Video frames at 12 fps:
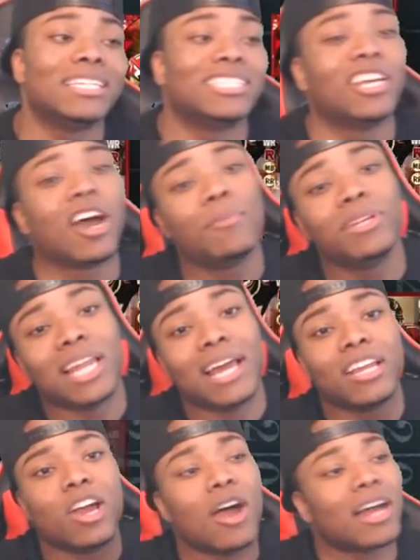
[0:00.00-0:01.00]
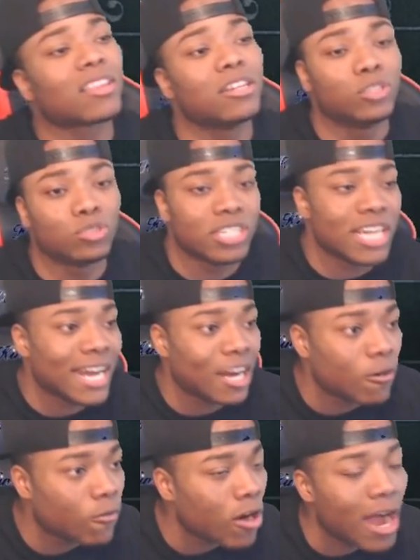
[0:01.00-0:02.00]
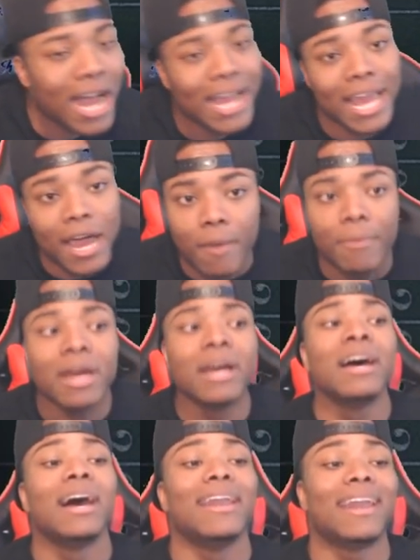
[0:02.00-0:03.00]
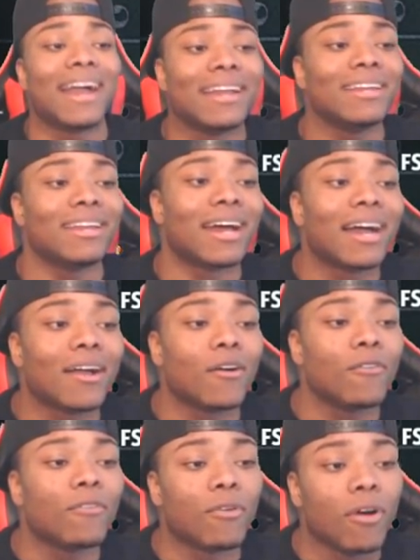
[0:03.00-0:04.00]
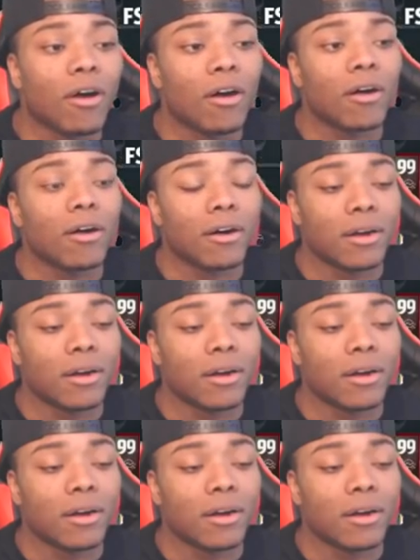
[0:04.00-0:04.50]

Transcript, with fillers: this. And y'all been like, yo, I thought you was a 99 overall. I am a 99 overall.